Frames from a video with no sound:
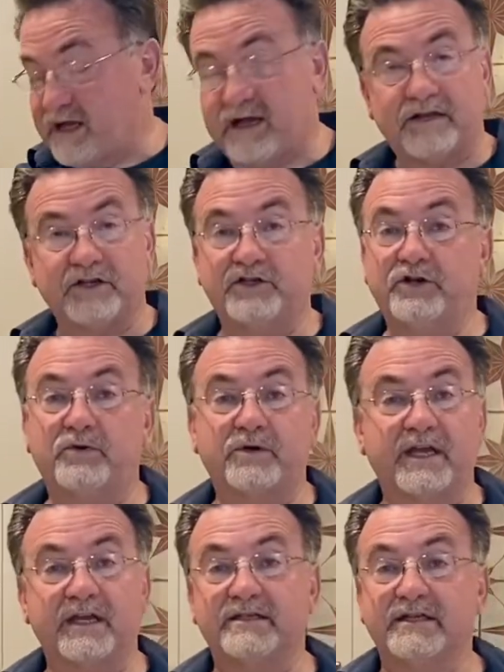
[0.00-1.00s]
The dough
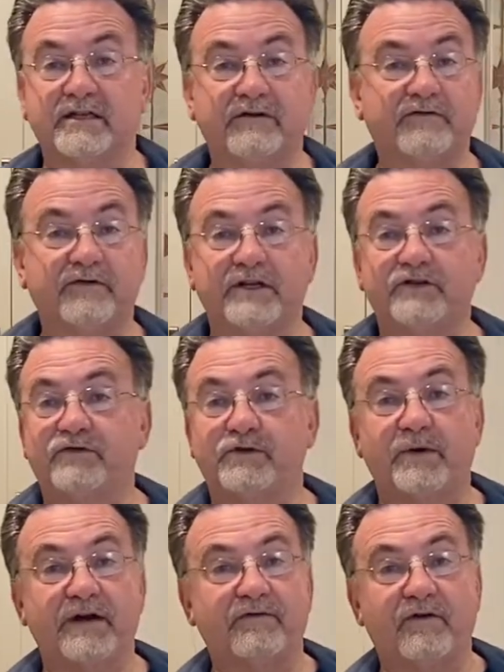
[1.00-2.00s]
can sit in the fridge for
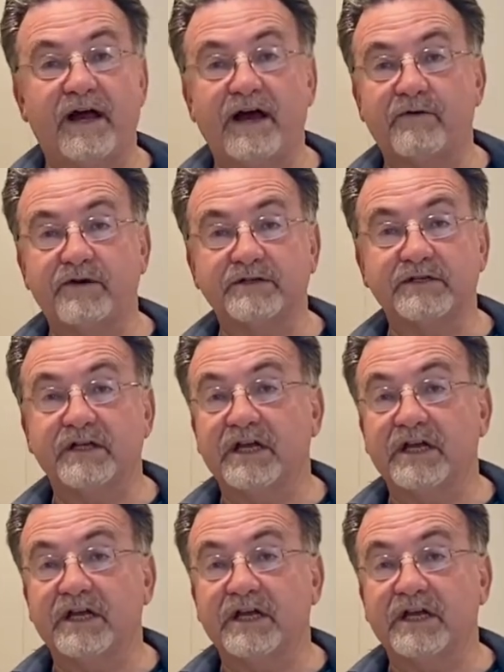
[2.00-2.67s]
24 hours.